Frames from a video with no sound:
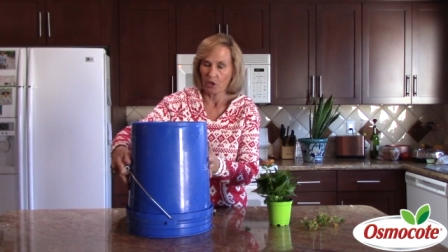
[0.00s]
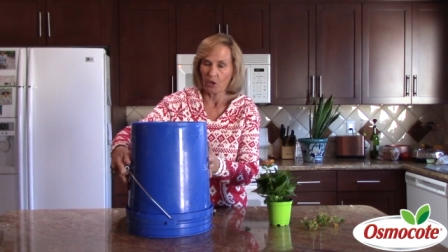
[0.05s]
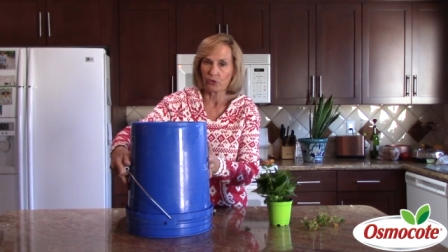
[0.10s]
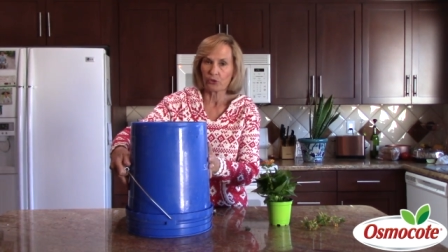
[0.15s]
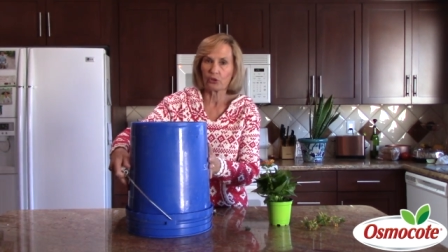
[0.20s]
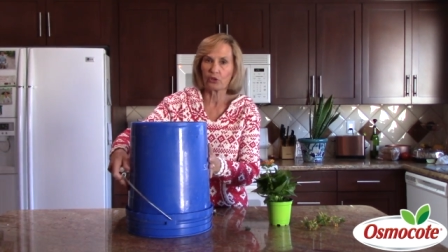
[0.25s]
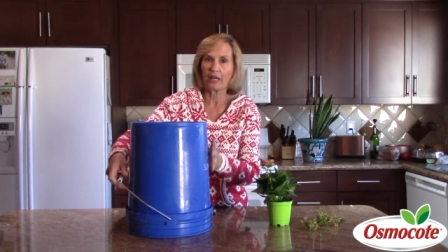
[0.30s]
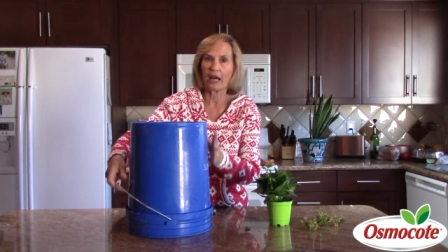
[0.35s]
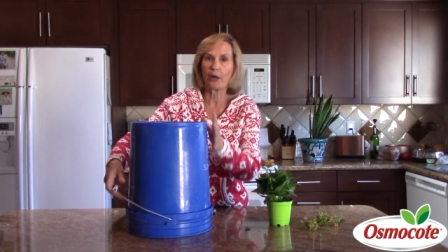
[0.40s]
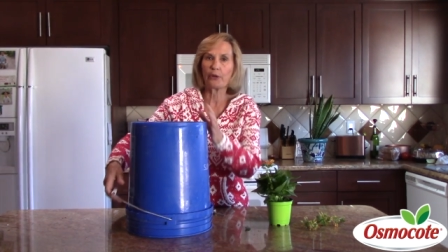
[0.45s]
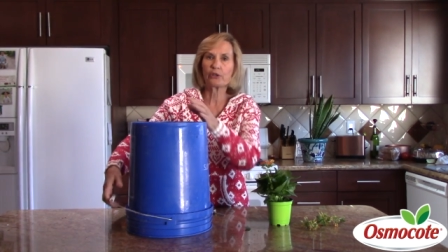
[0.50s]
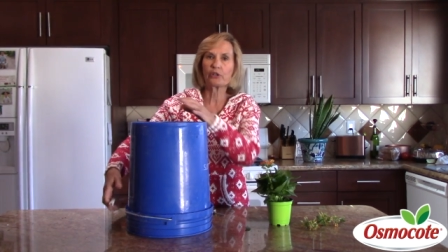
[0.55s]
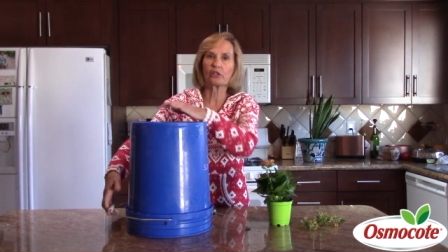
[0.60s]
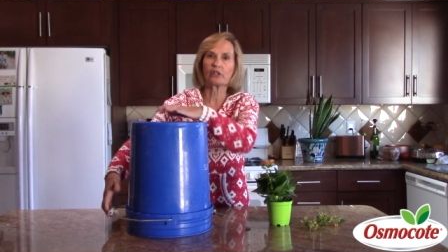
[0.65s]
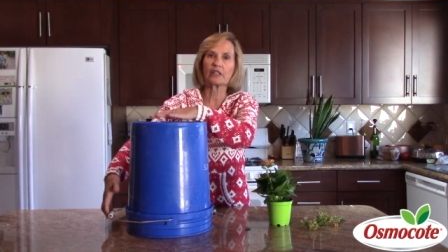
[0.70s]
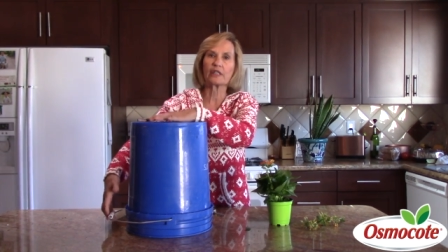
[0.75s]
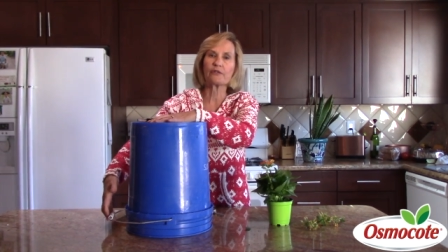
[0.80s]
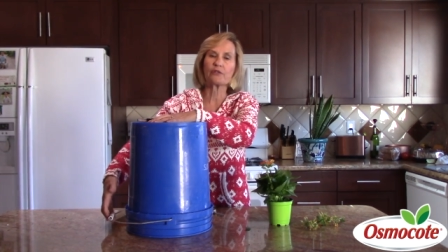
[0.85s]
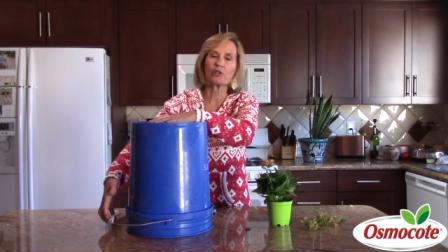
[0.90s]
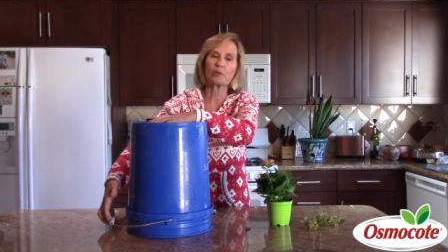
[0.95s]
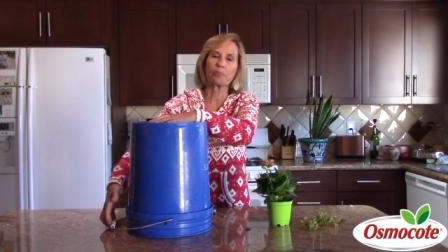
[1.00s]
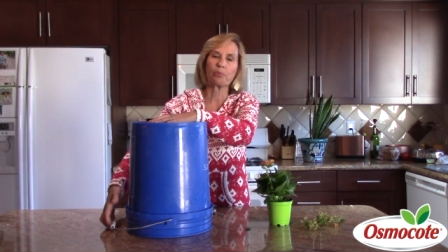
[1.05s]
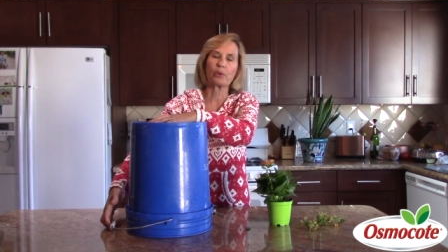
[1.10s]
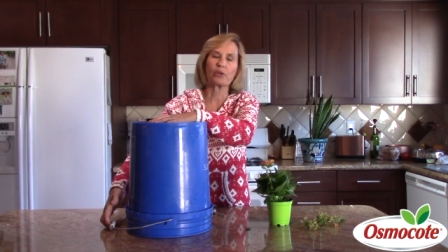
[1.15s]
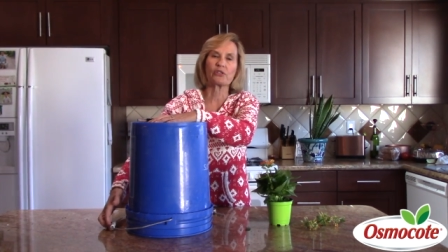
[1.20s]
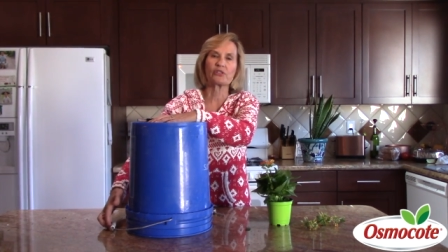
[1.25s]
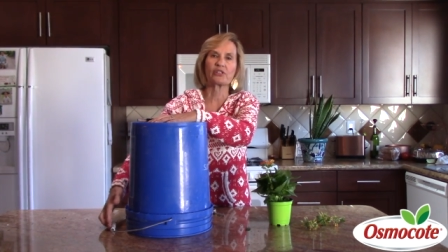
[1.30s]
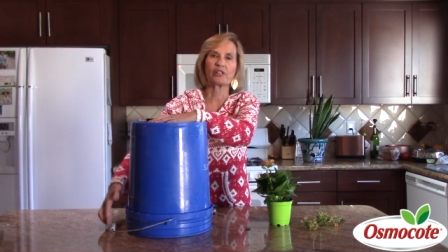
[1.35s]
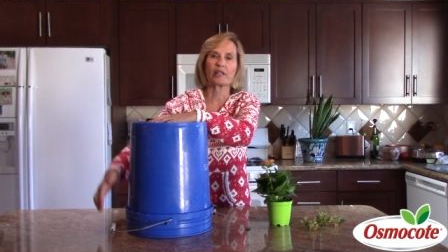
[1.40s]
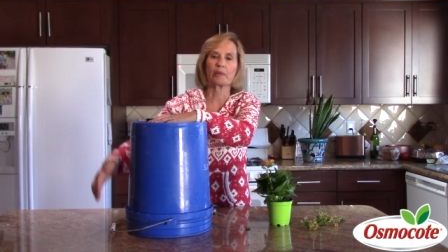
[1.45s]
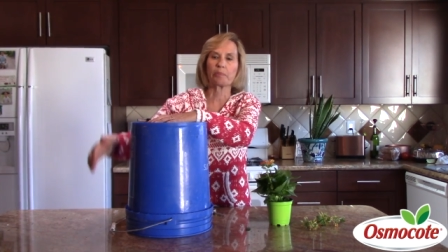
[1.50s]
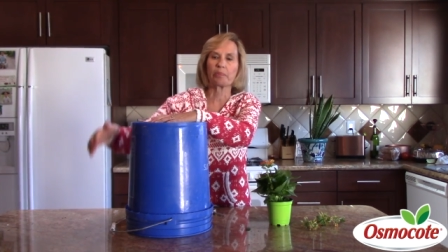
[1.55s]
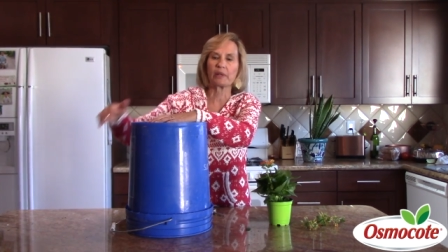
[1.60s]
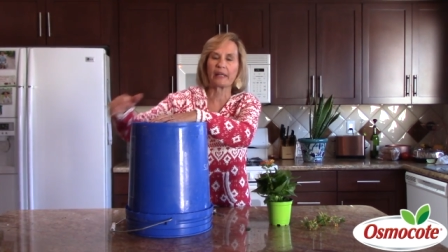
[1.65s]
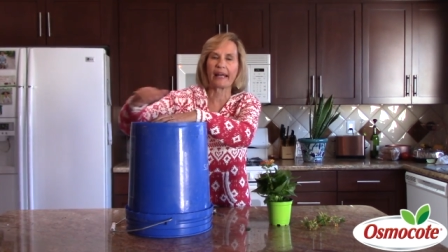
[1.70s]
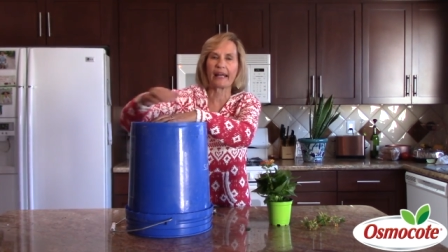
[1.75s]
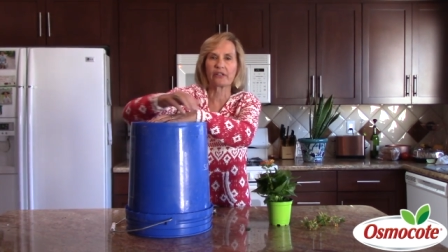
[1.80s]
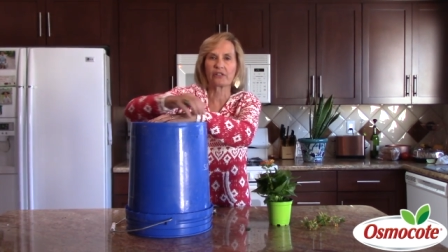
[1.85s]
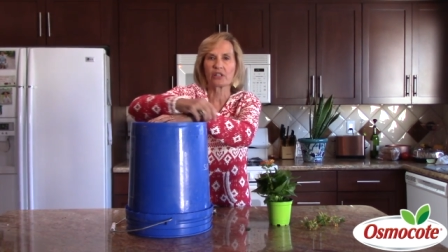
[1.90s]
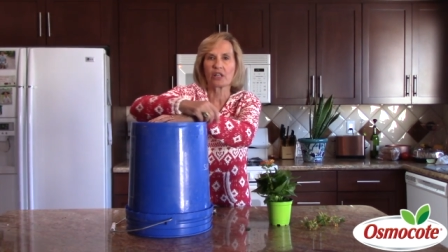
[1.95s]
So now you can leave your poinsettia
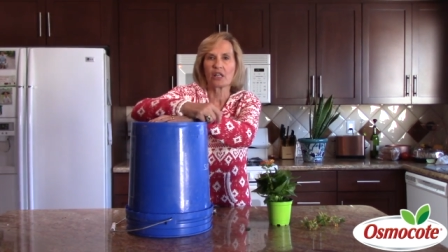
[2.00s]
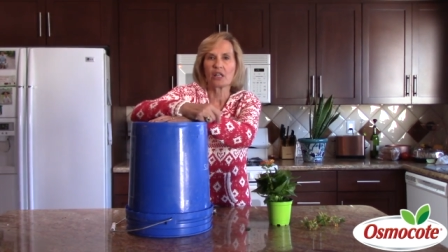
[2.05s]
plant,